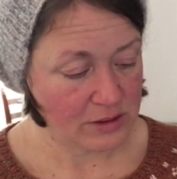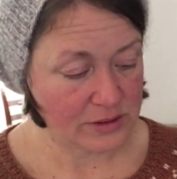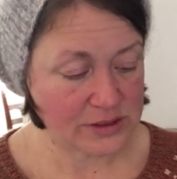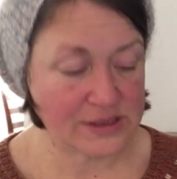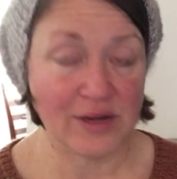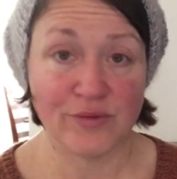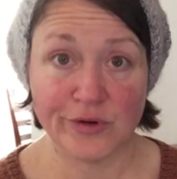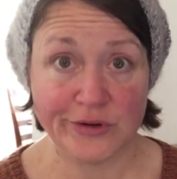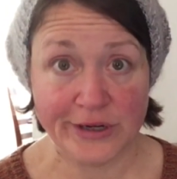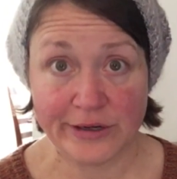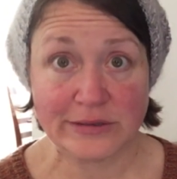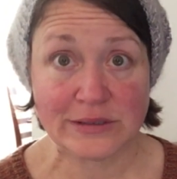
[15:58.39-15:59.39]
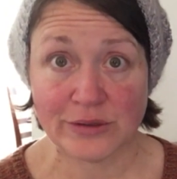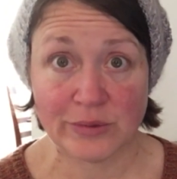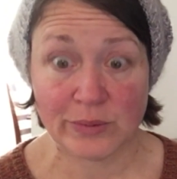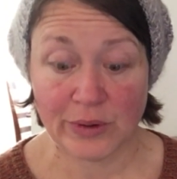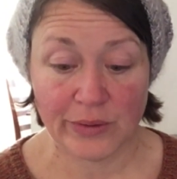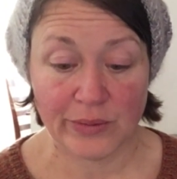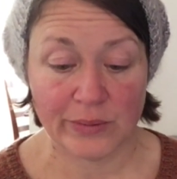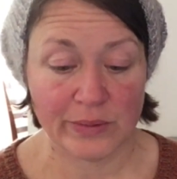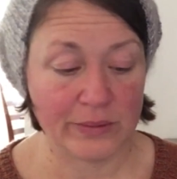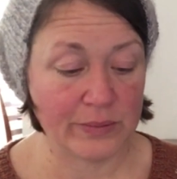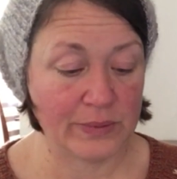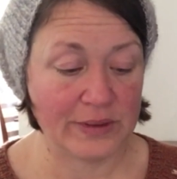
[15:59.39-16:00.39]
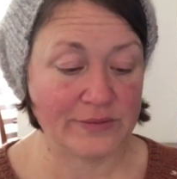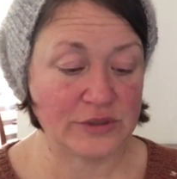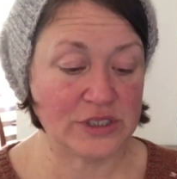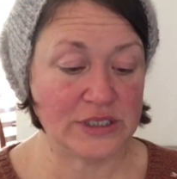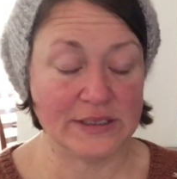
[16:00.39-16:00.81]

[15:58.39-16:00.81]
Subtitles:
or several years in a row, or whatever she